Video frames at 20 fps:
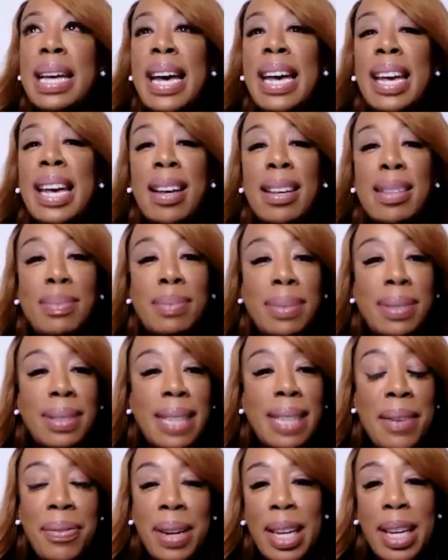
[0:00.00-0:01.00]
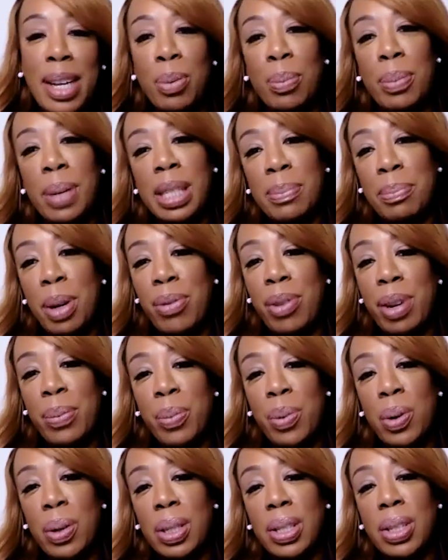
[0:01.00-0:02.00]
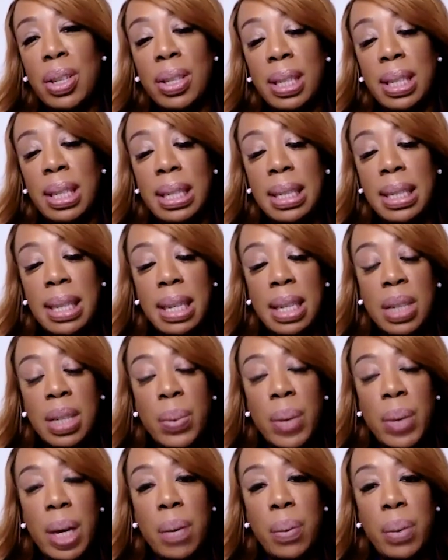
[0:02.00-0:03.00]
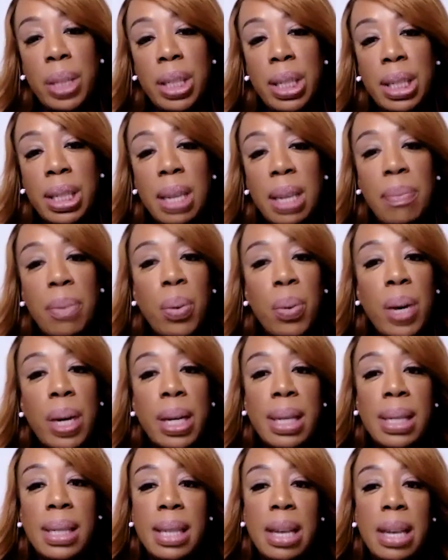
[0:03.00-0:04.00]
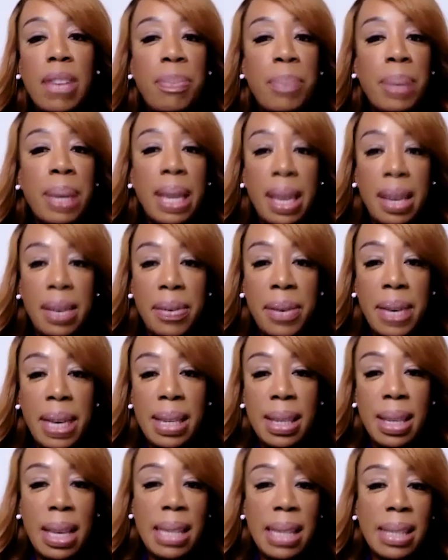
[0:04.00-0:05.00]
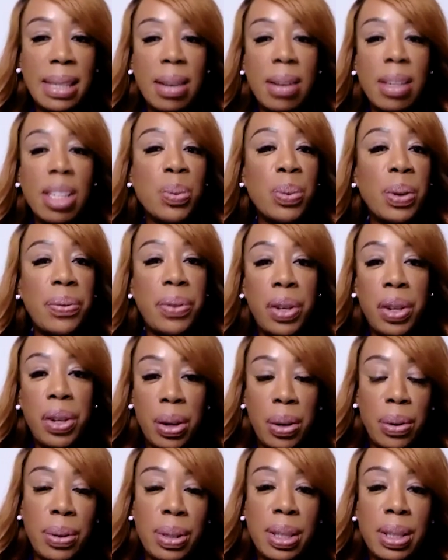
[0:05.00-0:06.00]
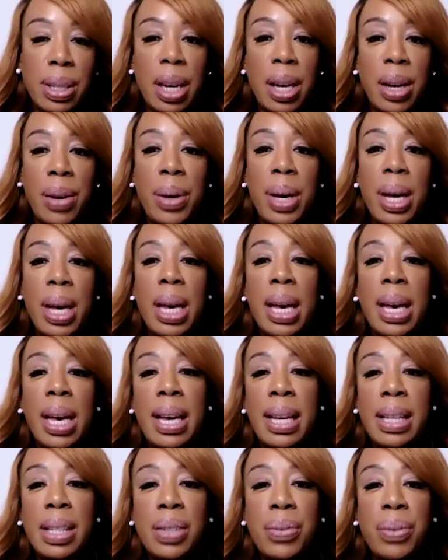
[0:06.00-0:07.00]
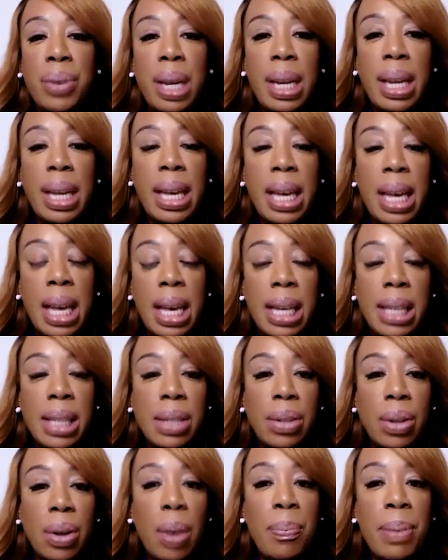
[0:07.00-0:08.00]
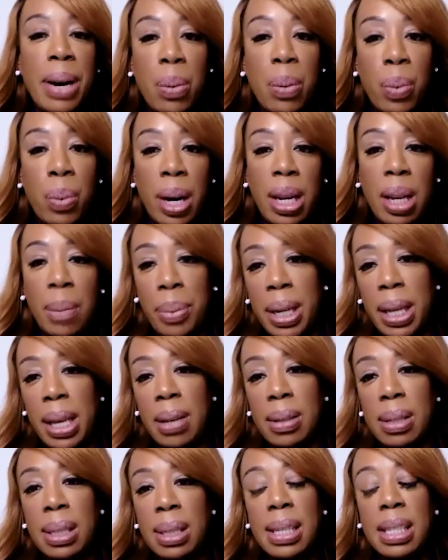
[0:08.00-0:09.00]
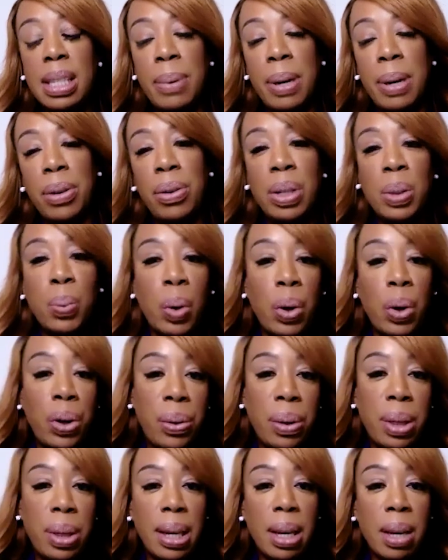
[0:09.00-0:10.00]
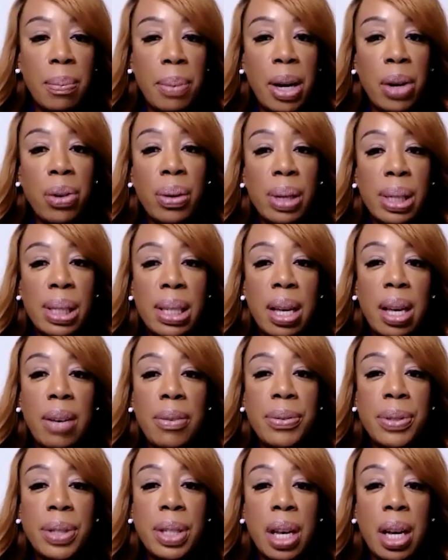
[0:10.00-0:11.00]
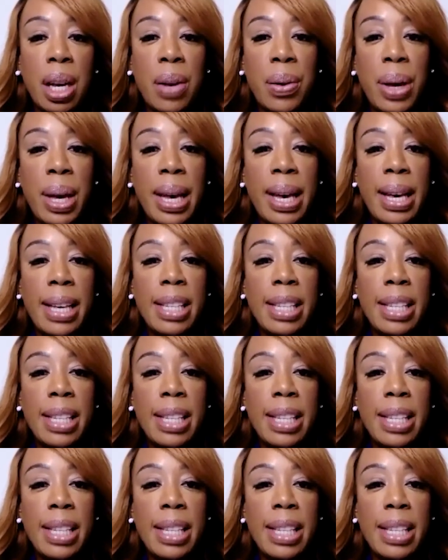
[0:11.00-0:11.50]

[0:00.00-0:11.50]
say definitely almost mirroring what Tosin has said as well, which is number one is self-belief. It starts with you. So it's not about what anybody else thinks about you, it's what you think about yourself. So